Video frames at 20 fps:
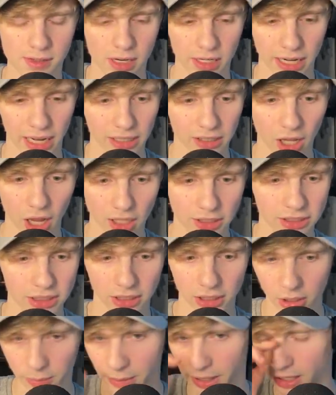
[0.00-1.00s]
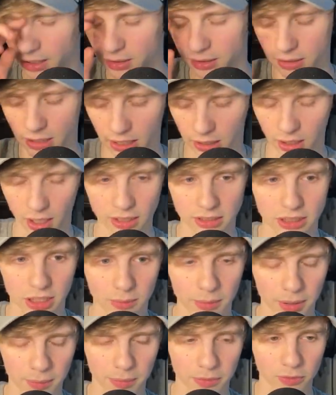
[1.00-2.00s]
Got lost a little bit.
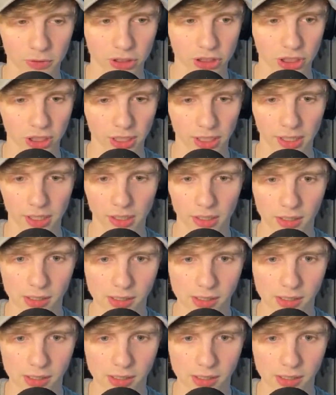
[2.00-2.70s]
But we're still in it.